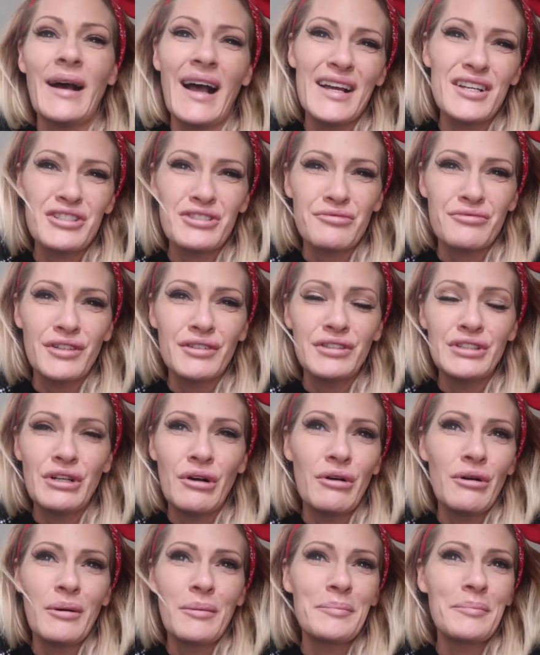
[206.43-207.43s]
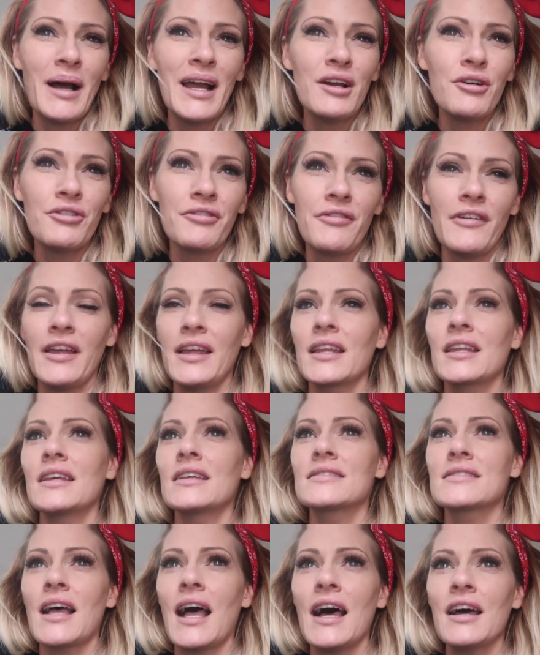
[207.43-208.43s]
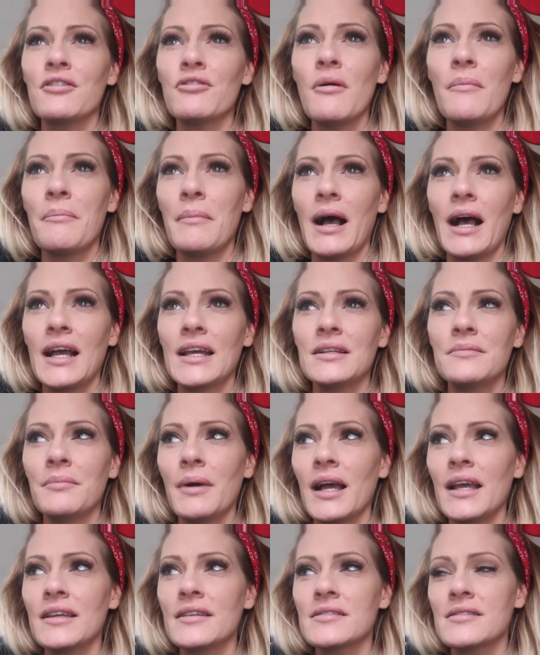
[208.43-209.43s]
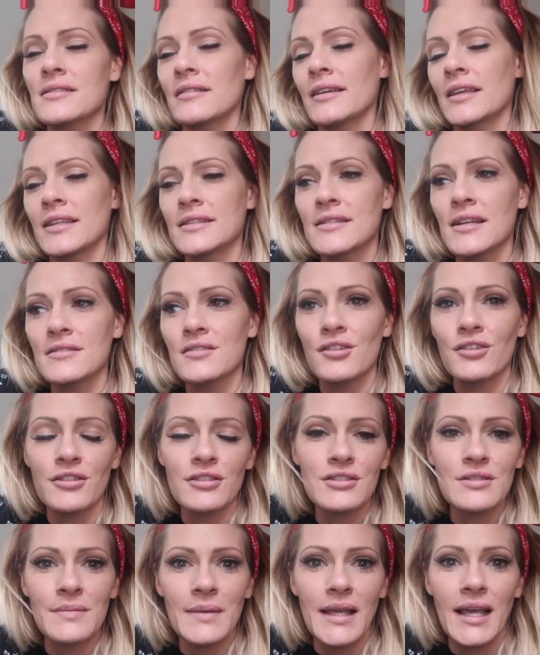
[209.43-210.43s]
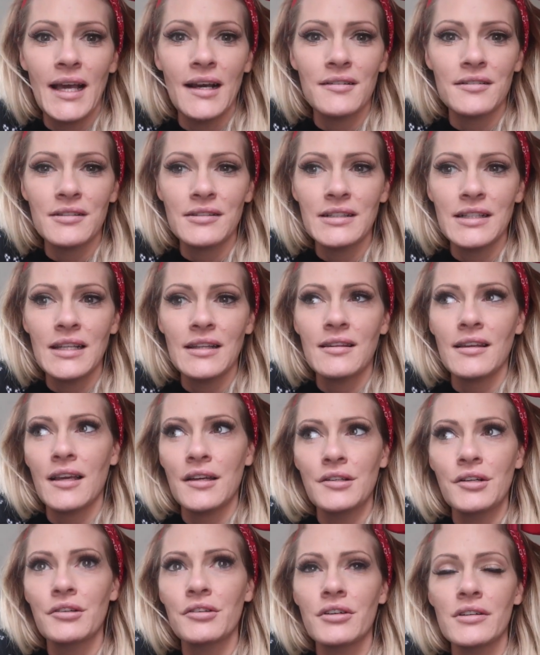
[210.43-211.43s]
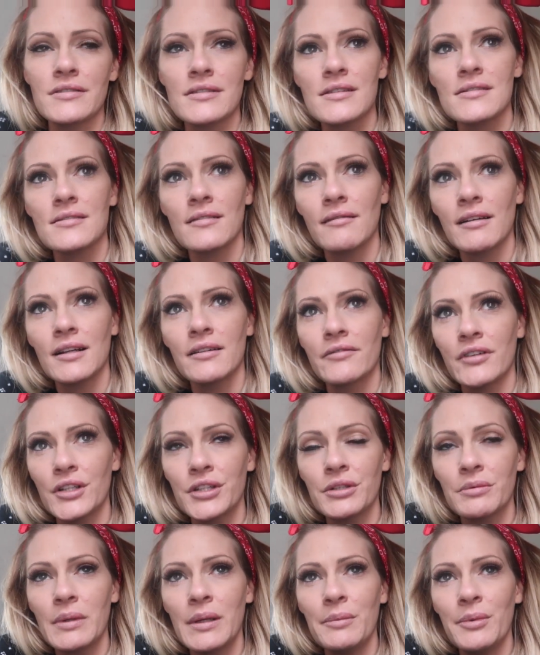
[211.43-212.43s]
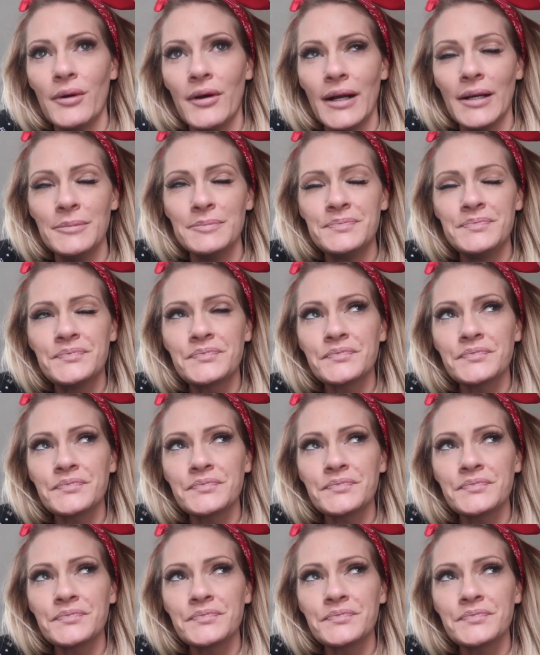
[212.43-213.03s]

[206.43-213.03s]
I just really don't, my whole thing is I don't mind mice. Like it doesn't gross me out or anything. I know it grosses a lot of other people out.